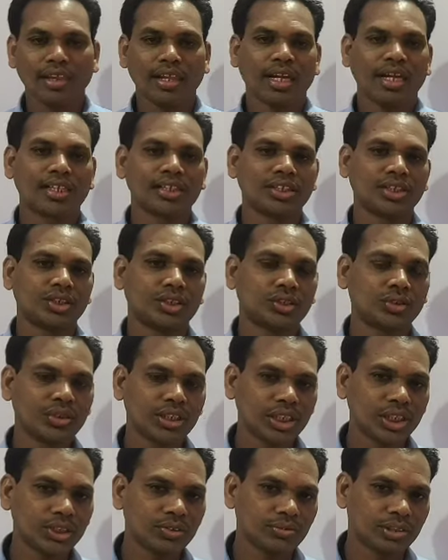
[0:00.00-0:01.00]
and in
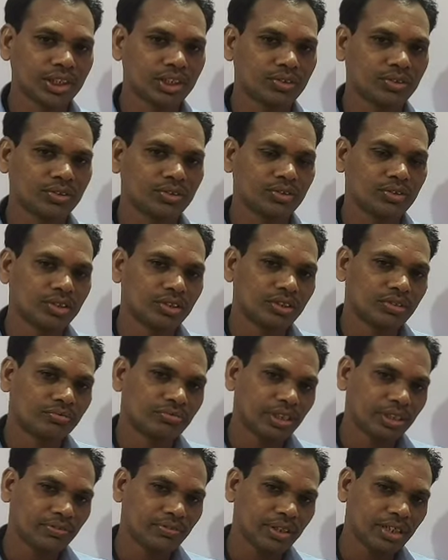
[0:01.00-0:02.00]
today's video,
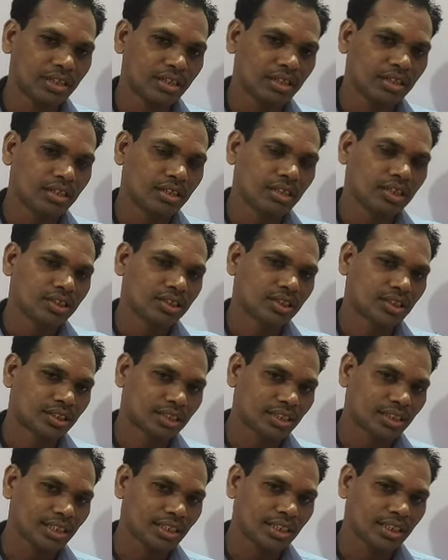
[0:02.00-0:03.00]
we will
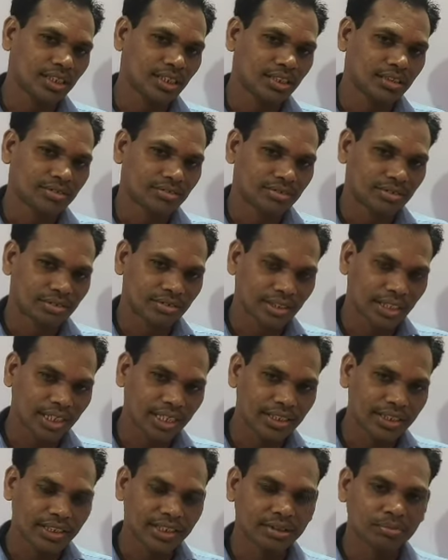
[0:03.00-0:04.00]
study the
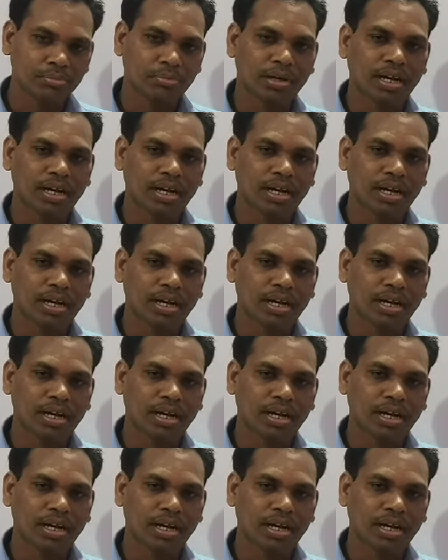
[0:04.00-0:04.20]
related